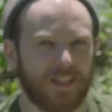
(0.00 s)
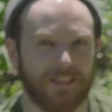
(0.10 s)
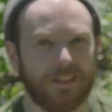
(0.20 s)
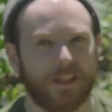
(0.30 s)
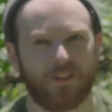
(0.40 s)

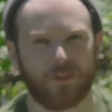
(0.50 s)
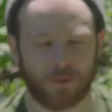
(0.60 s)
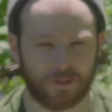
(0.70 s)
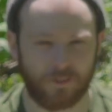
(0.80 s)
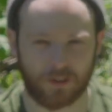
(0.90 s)
any other
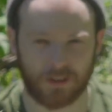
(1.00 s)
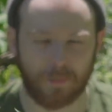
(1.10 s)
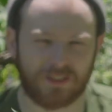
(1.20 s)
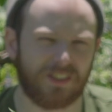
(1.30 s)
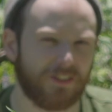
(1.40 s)
work of art
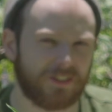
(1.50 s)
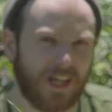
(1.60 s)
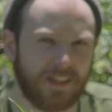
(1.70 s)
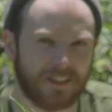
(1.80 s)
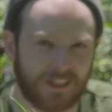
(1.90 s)
comes
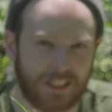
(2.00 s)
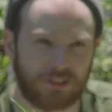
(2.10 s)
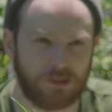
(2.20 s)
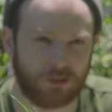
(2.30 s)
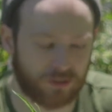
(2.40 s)
alongside and
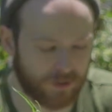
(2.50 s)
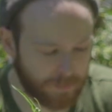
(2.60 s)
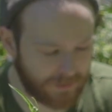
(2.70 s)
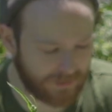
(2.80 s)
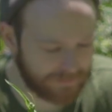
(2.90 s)
tries to
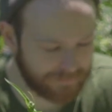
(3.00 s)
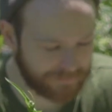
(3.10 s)
usurp it.